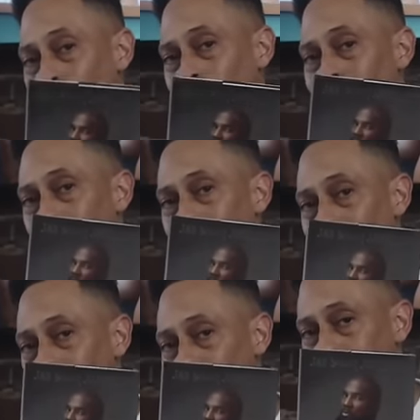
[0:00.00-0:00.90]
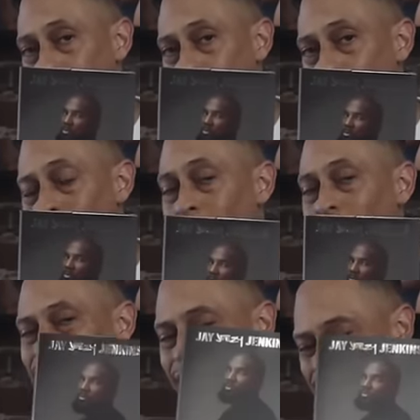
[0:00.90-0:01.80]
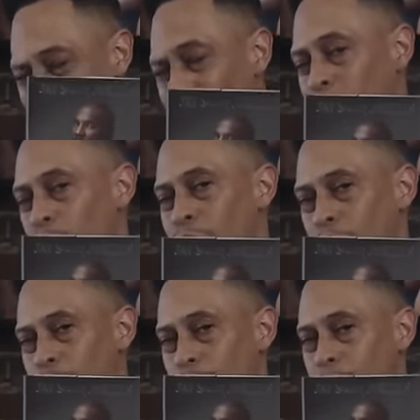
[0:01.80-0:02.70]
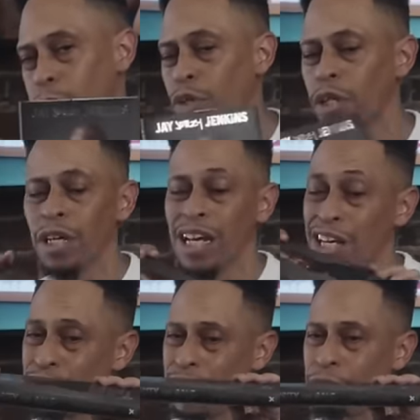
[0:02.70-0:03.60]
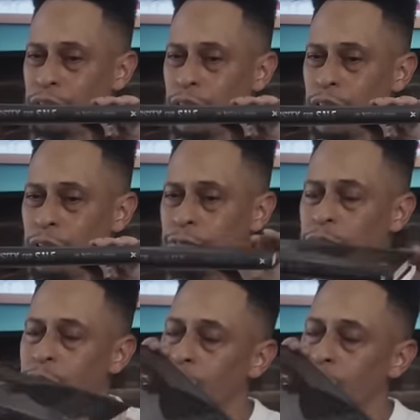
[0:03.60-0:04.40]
learn a lot about this gentleman right here. I definitely recommend this book. And you see from the length,